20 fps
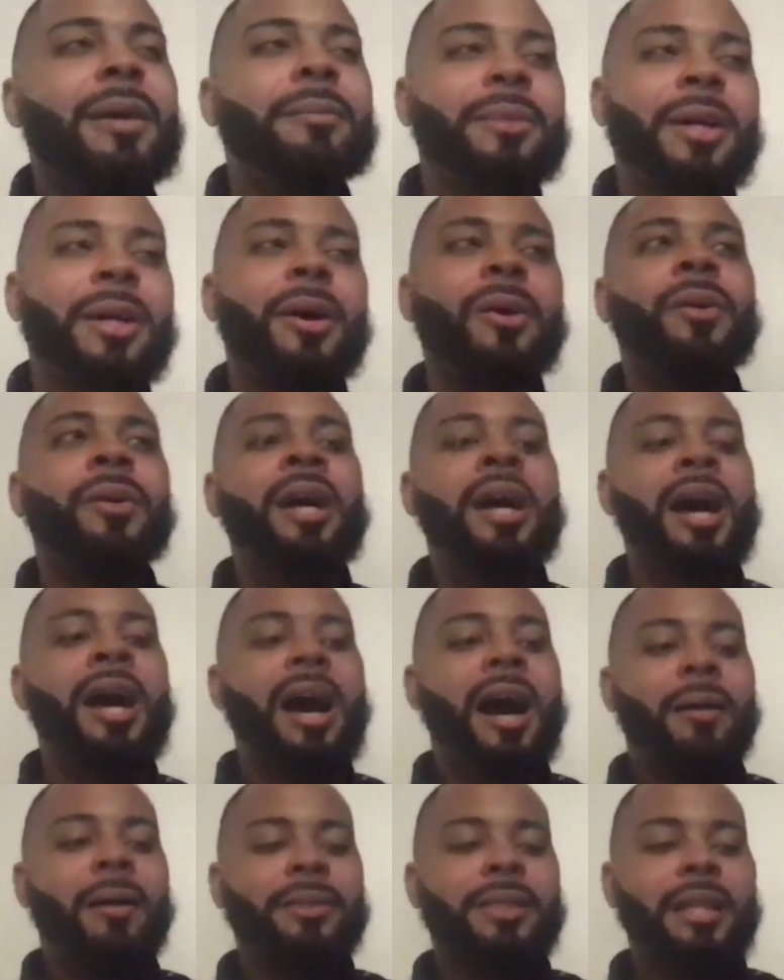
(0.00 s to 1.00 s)
No,
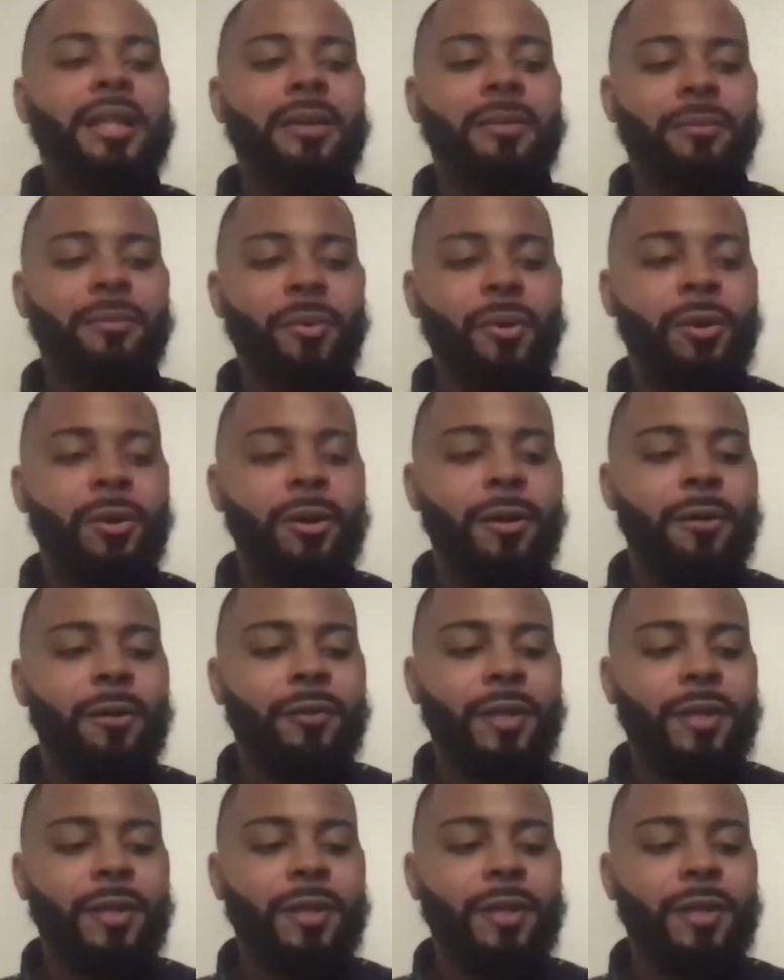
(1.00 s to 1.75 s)
I'm saying more of,